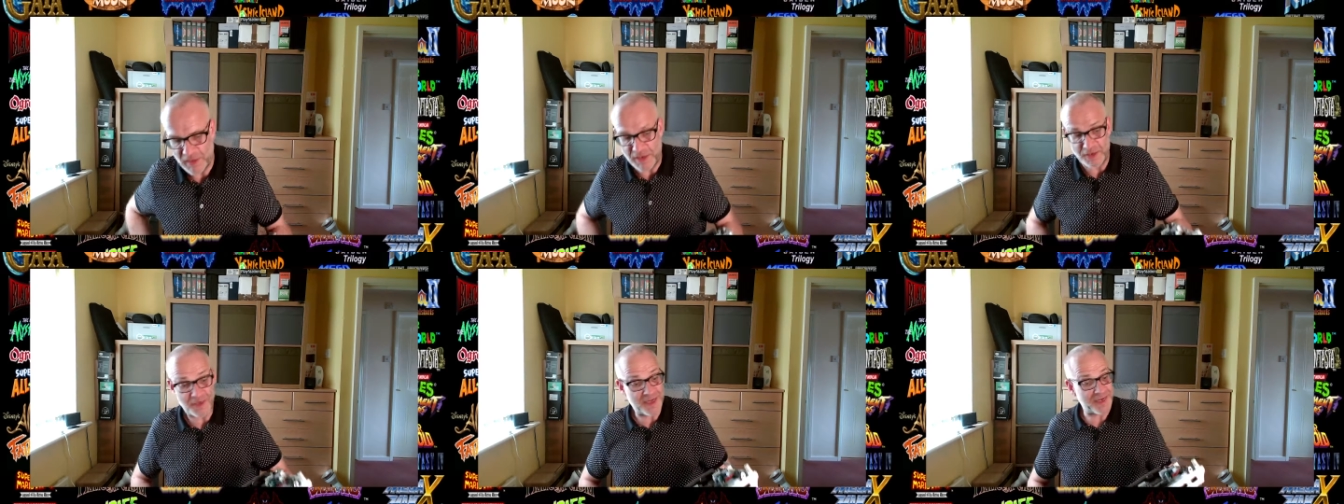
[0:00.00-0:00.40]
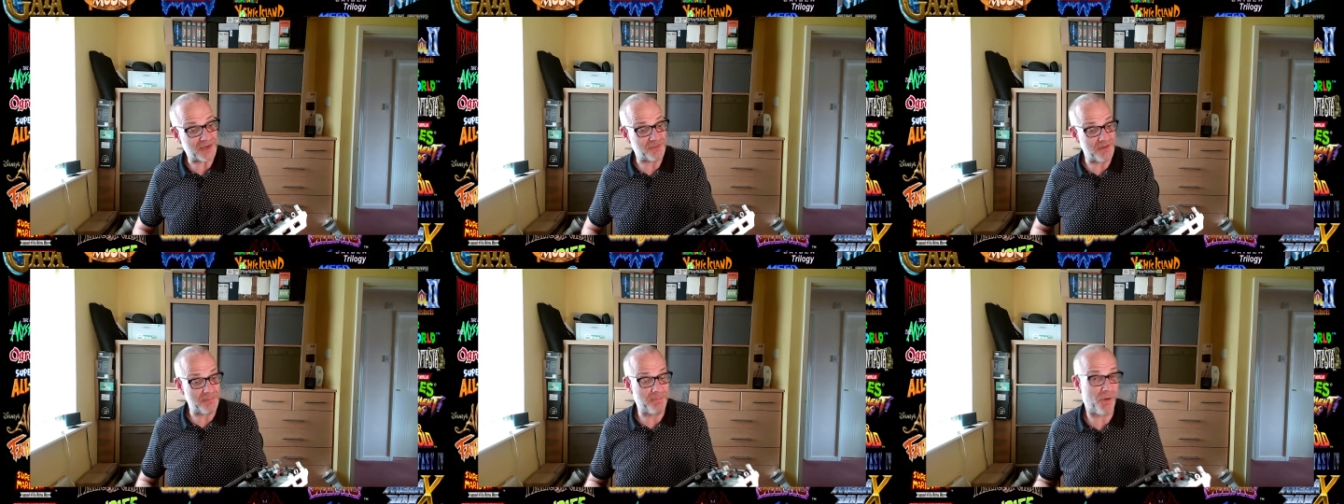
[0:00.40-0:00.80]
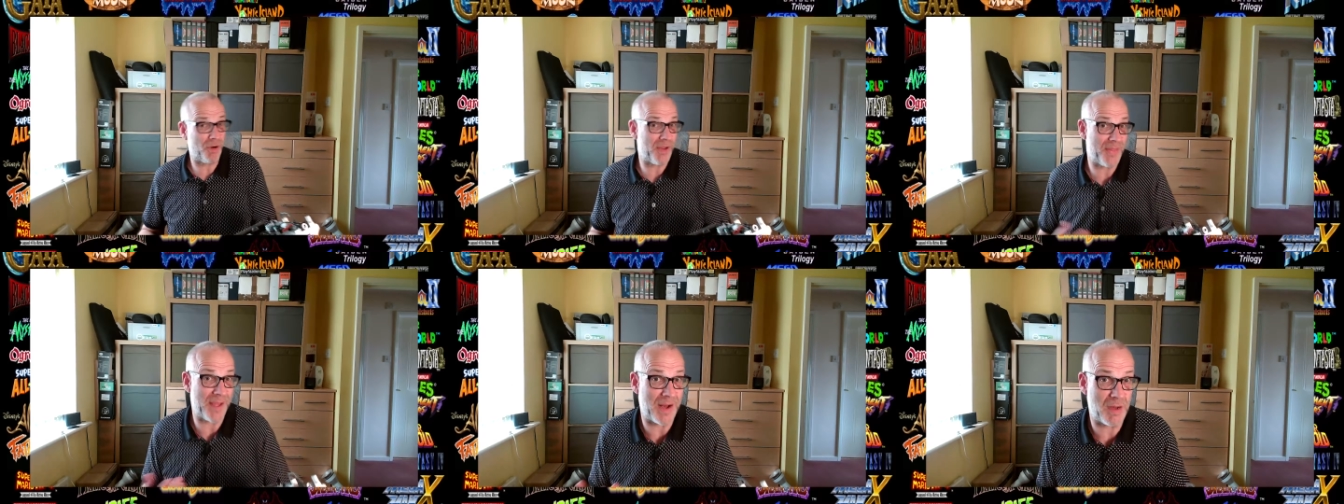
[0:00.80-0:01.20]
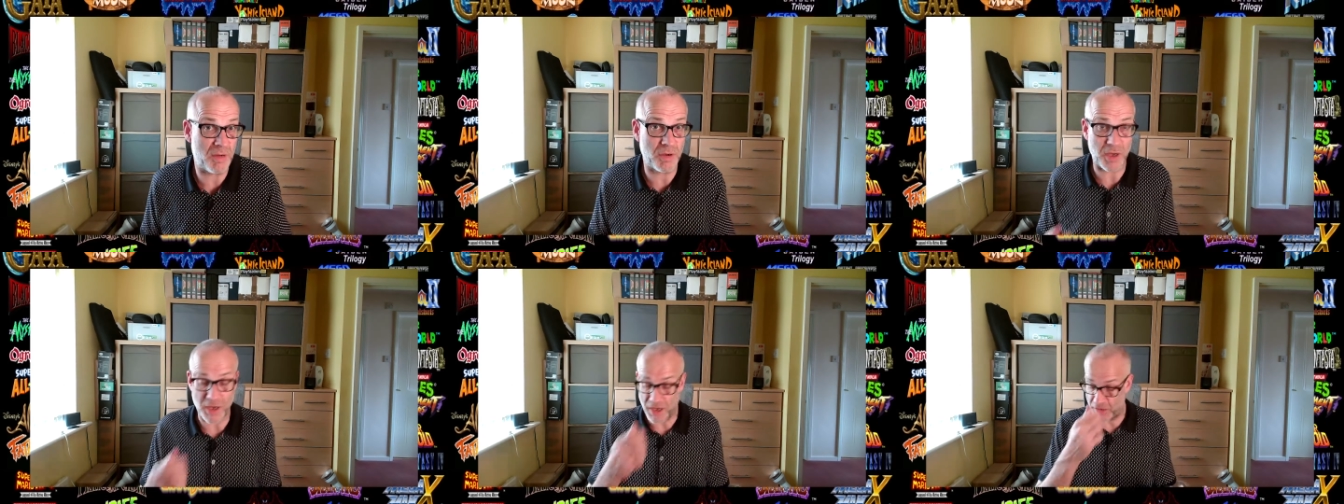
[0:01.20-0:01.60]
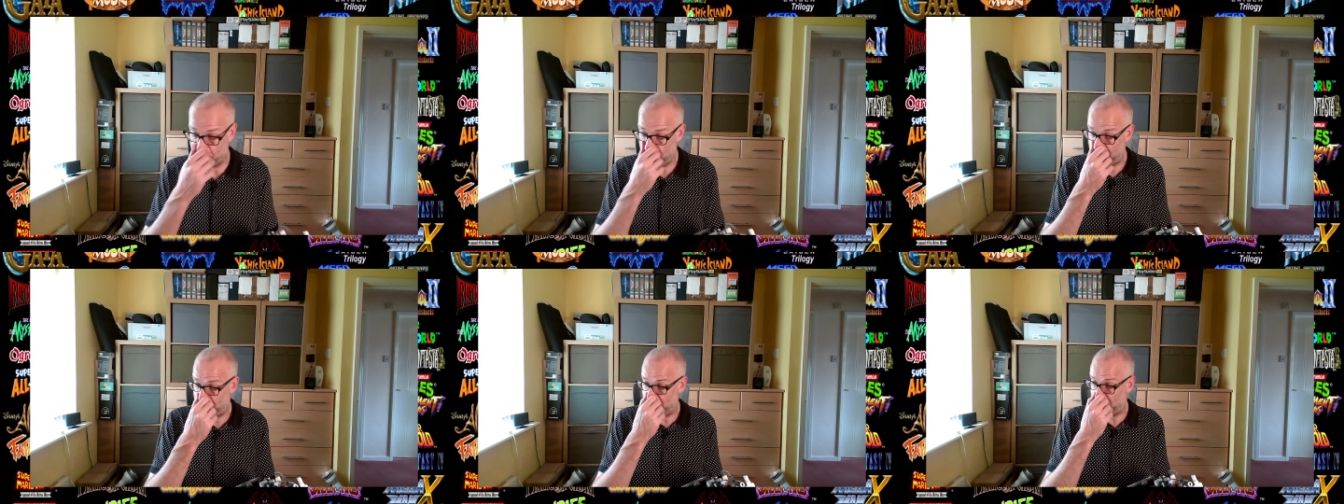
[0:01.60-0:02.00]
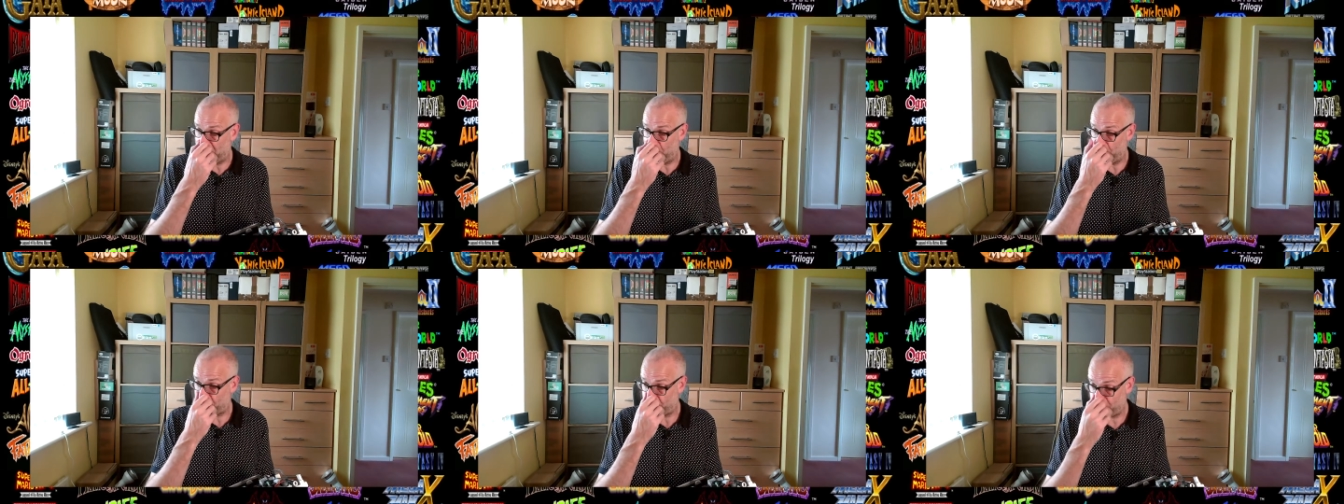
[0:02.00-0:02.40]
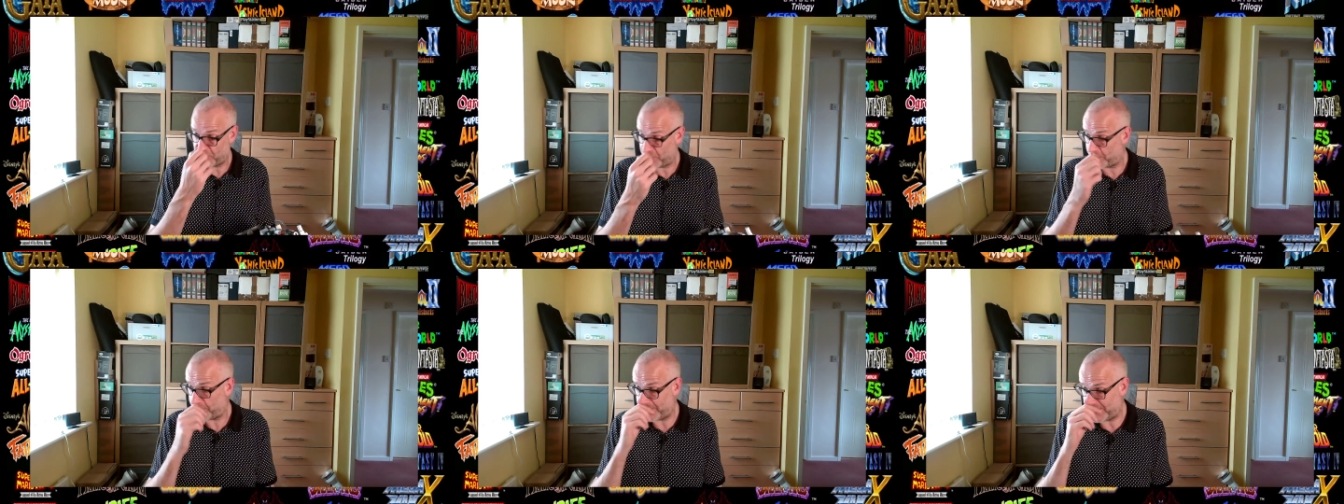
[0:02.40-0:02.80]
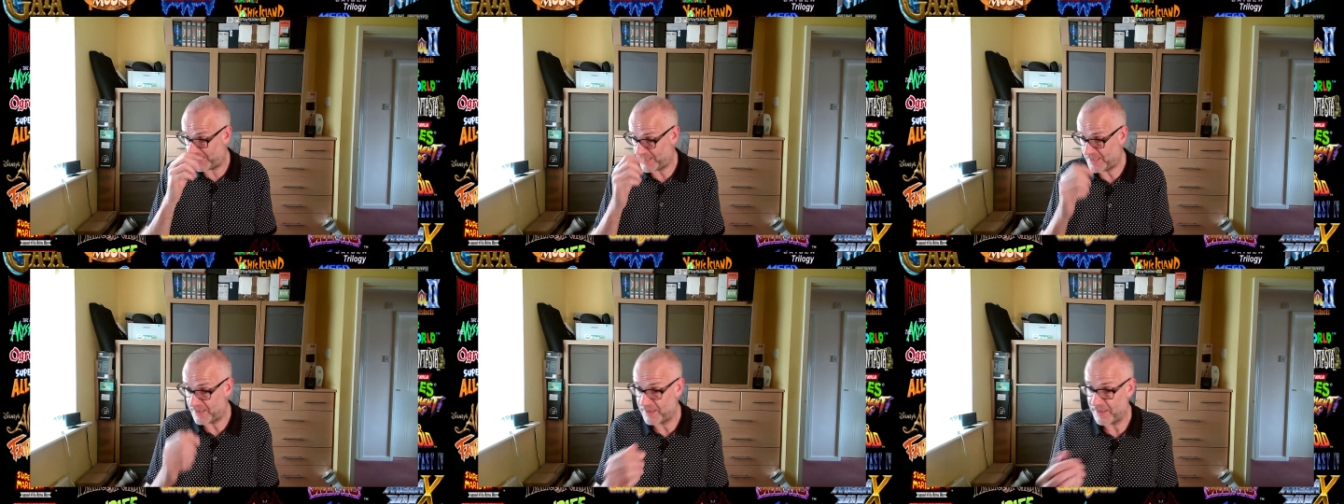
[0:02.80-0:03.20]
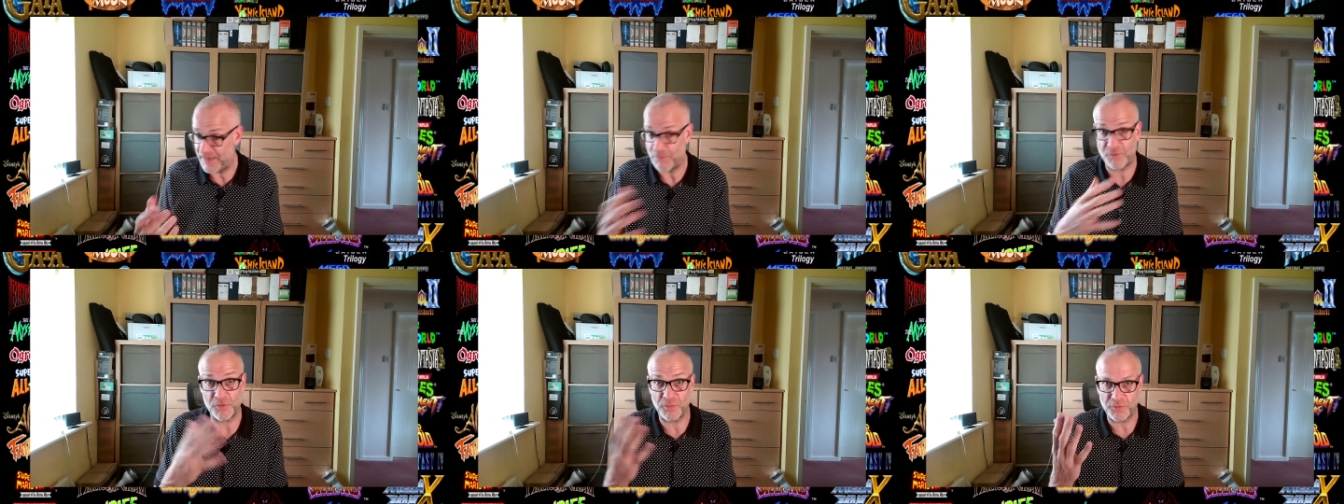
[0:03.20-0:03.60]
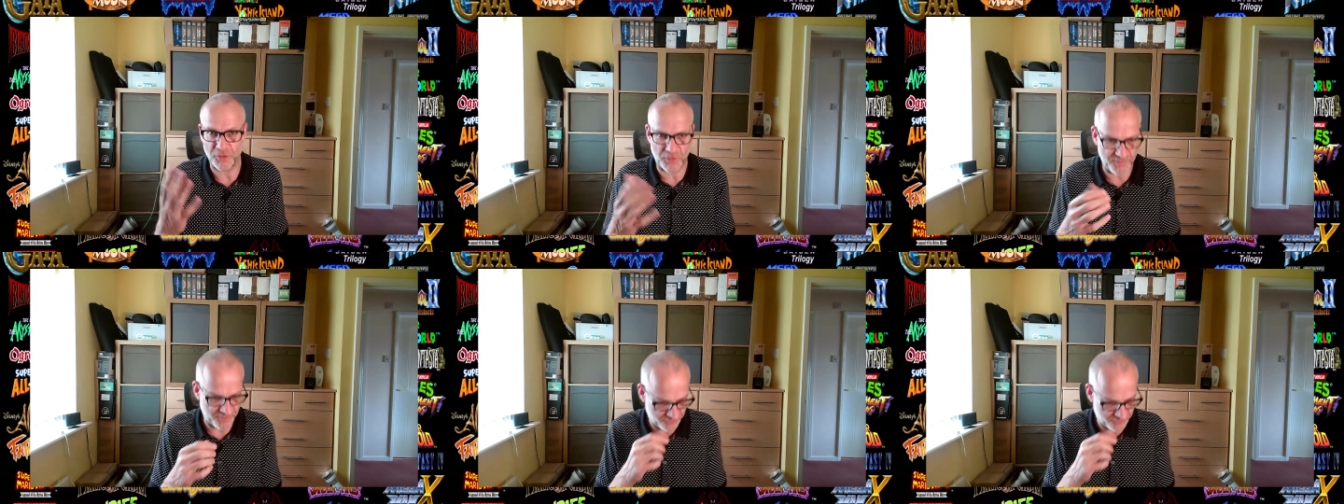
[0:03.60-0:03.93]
I didn't actually buy it that long ago. It was sometime this